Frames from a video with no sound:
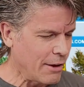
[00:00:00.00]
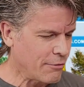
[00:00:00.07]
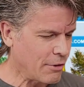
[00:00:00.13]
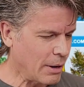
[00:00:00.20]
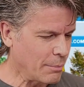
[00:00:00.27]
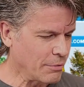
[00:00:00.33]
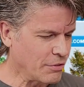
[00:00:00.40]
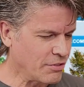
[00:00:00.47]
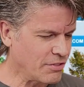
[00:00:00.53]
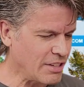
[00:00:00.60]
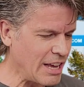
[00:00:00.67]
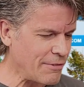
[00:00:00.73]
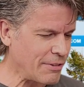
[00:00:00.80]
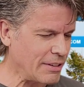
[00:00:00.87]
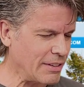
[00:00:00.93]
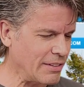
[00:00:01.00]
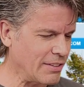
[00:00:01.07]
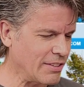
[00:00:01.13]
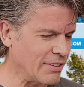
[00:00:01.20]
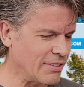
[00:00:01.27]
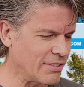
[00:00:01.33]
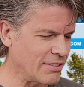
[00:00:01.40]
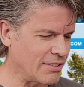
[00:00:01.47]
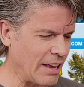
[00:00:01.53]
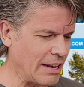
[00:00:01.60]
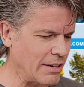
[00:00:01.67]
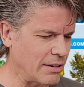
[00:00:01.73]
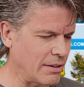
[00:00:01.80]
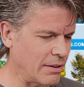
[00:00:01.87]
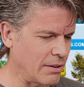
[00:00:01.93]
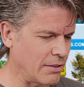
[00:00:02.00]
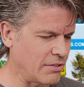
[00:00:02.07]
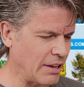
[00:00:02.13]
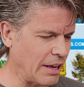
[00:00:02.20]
From Steven Sendajas.